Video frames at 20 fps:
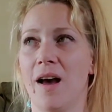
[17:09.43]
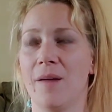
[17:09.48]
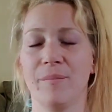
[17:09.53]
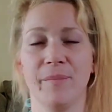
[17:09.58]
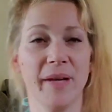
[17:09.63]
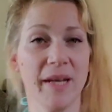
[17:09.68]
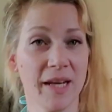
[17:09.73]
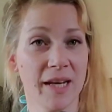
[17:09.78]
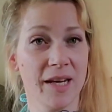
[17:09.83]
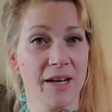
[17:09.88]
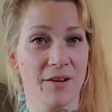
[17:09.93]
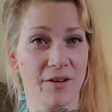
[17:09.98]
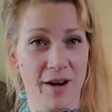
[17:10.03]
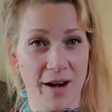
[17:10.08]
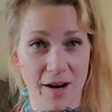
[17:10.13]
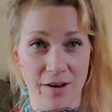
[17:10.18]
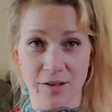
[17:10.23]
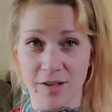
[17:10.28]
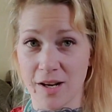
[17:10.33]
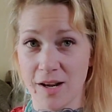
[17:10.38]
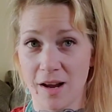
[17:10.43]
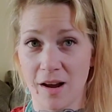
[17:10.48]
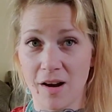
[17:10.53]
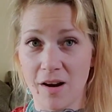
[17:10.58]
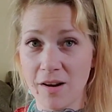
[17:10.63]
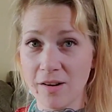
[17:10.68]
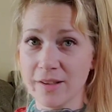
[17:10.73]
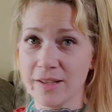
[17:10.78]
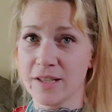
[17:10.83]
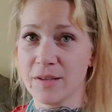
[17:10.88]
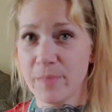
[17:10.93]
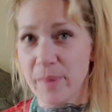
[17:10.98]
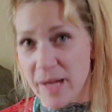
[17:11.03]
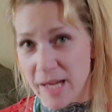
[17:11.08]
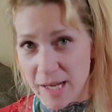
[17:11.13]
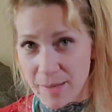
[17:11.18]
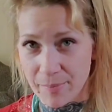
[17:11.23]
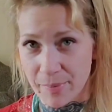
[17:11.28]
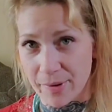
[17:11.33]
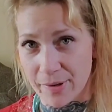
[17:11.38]
be around all these
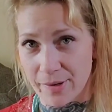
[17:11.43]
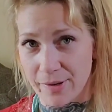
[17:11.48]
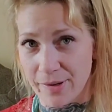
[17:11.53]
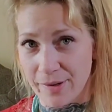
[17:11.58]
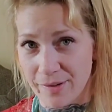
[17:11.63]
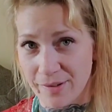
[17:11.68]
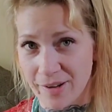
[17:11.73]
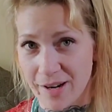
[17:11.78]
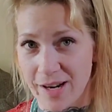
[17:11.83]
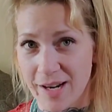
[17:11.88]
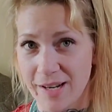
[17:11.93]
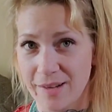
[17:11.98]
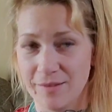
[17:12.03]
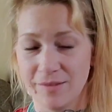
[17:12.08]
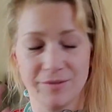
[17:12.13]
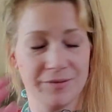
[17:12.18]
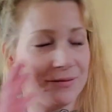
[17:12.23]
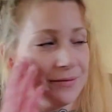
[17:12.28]
people, right?